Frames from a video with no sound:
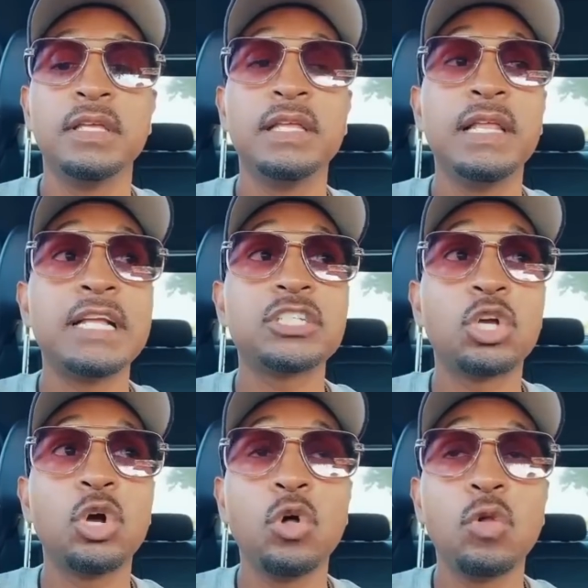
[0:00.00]
All
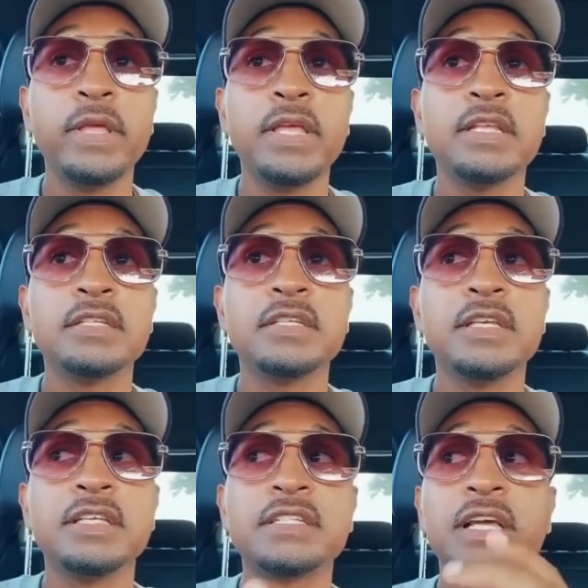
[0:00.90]
means it's like
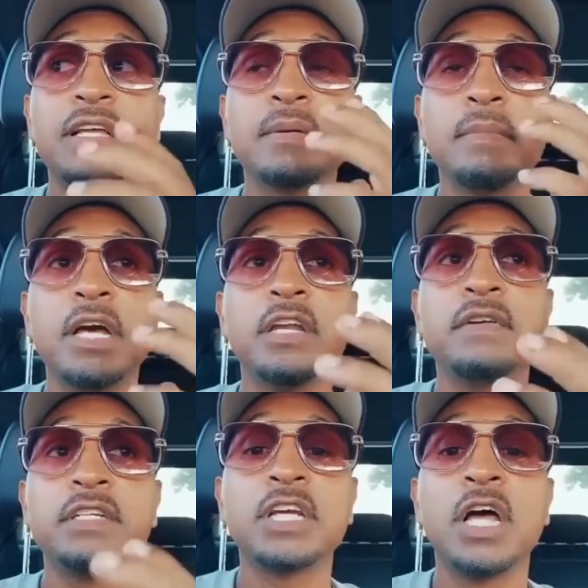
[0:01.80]
the mind of a child.
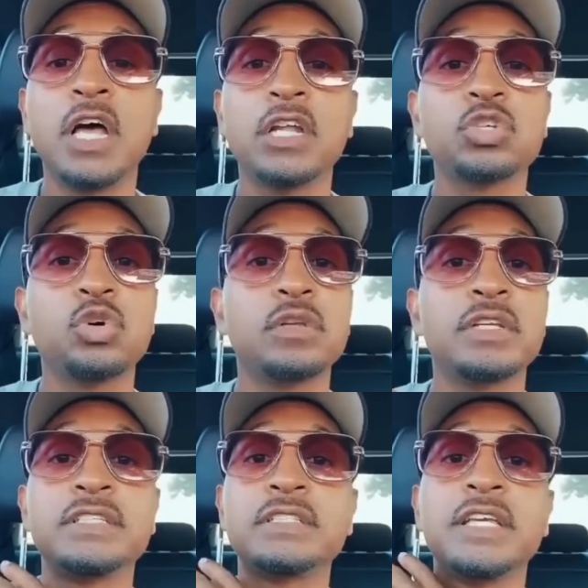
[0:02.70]
It's gonna it takes
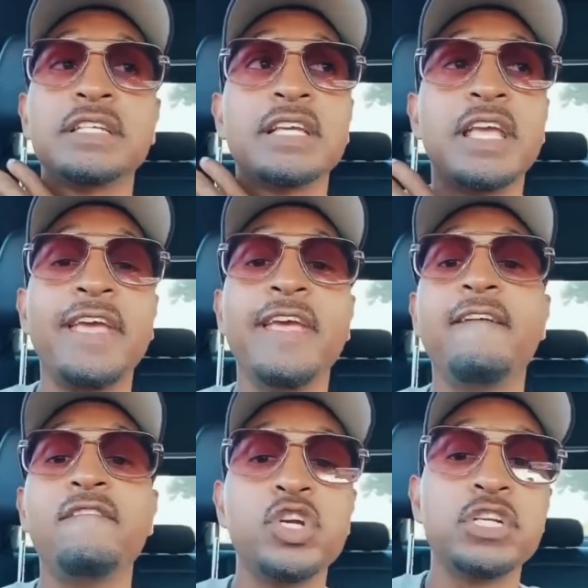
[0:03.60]

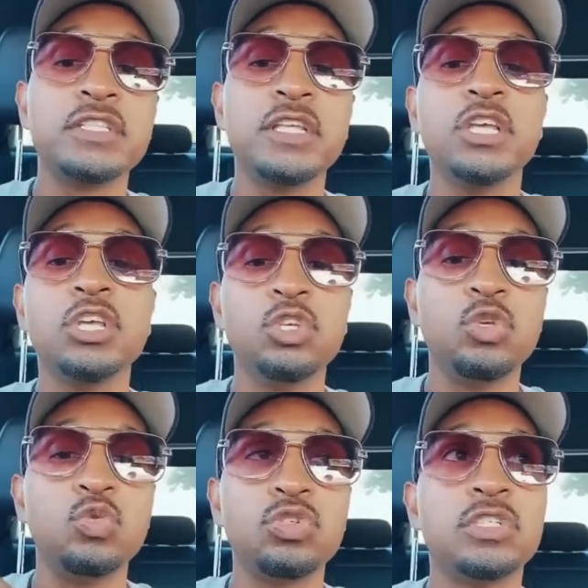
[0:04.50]
everything you
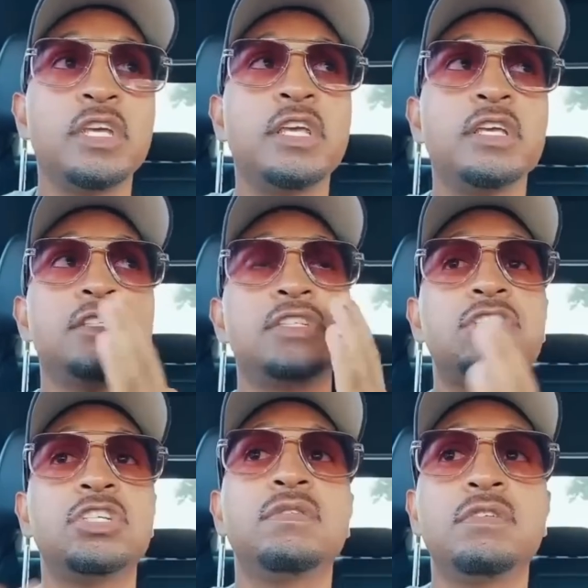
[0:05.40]
say seriously.